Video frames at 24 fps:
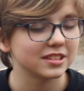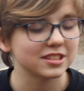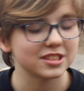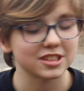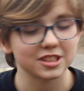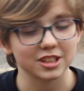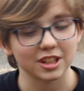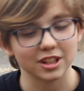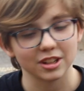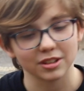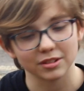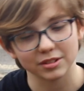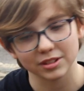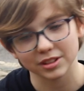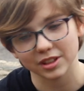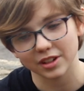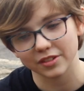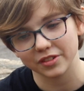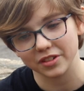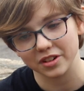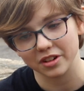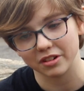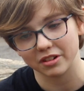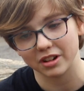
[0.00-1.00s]
Sure, we'll
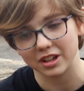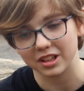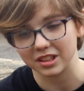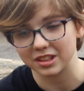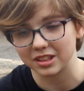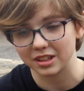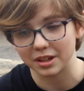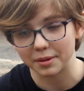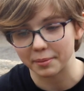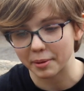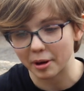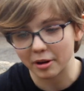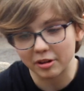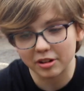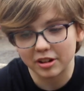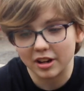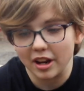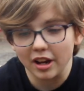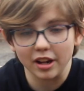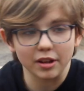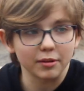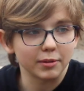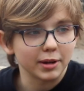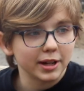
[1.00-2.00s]
never know anything about it
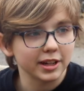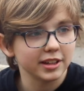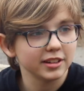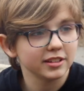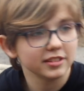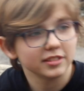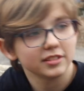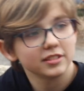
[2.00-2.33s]
anyway.